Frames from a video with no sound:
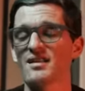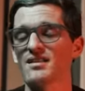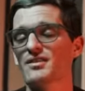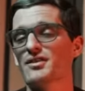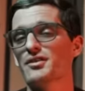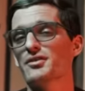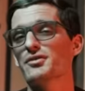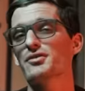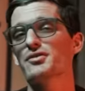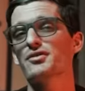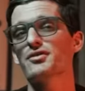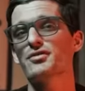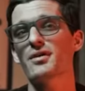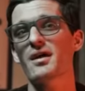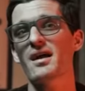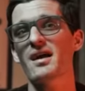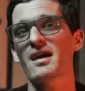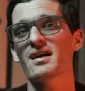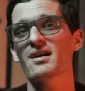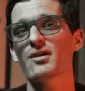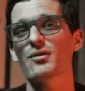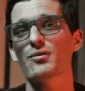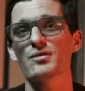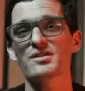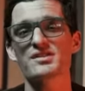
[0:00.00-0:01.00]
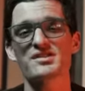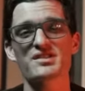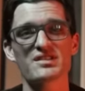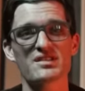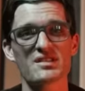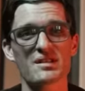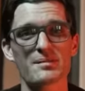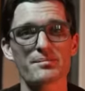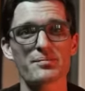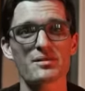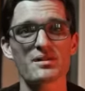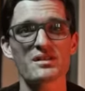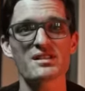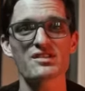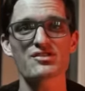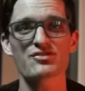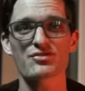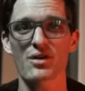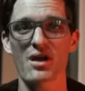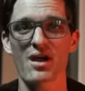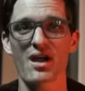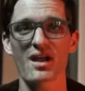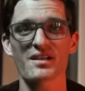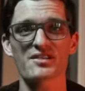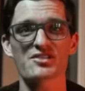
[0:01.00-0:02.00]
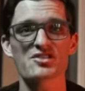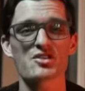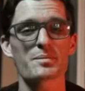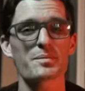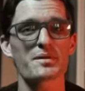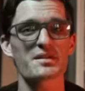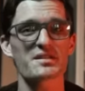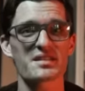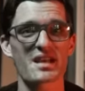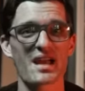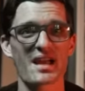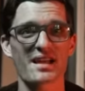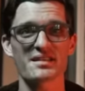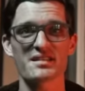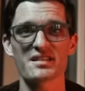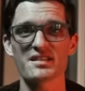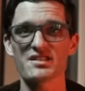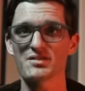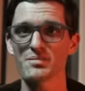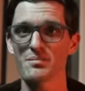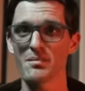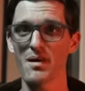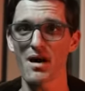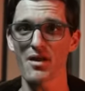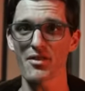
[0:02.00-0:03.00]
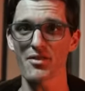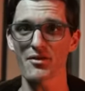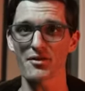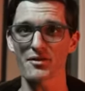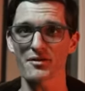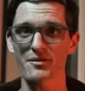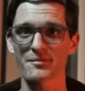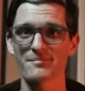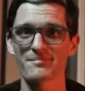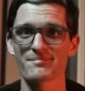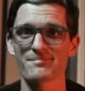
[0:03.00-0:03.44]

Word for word: Little Craig was simply trying to protect his mother.